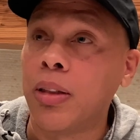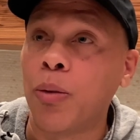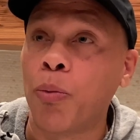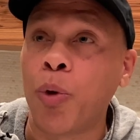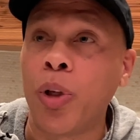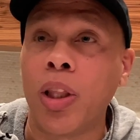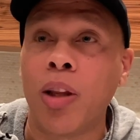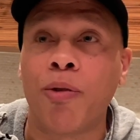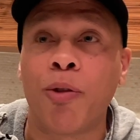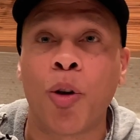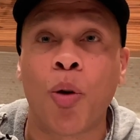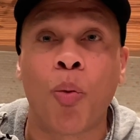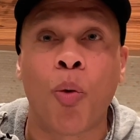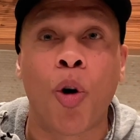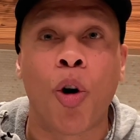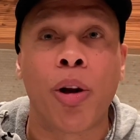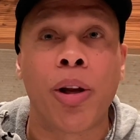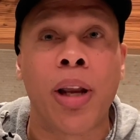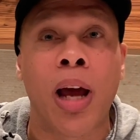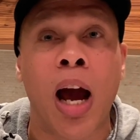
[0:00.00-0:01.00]
We live in a
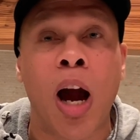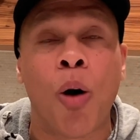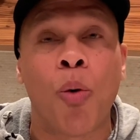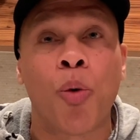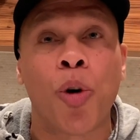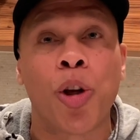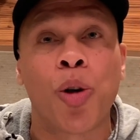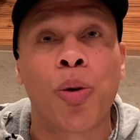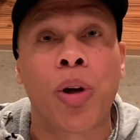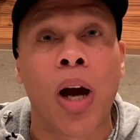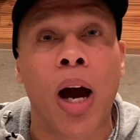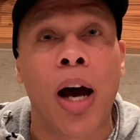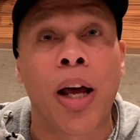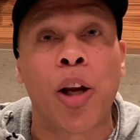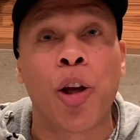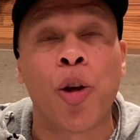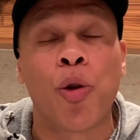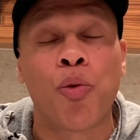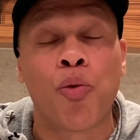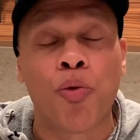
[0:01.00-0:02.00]
world now where you
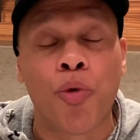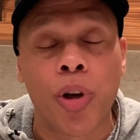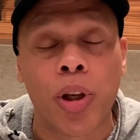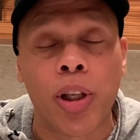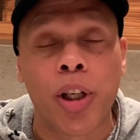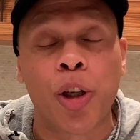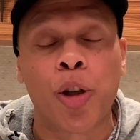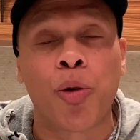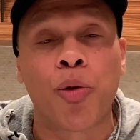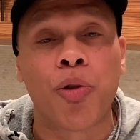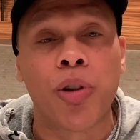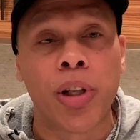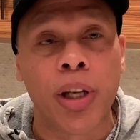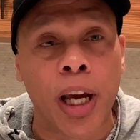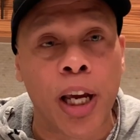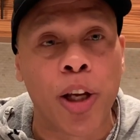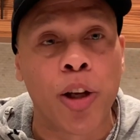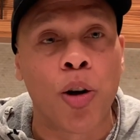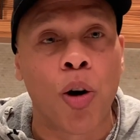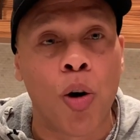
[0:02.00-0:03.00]
really
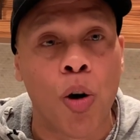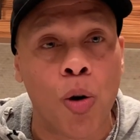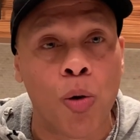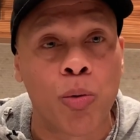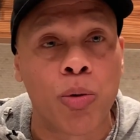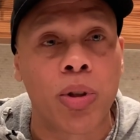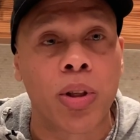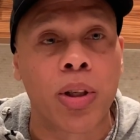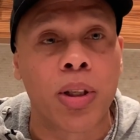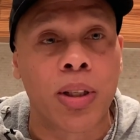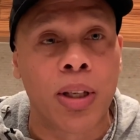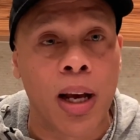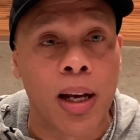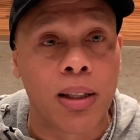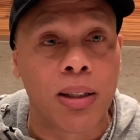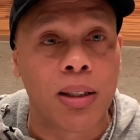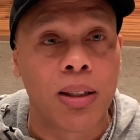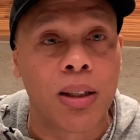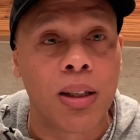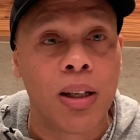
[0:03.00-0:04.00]
create your own
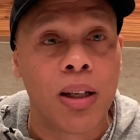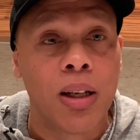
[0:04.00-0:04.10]
success.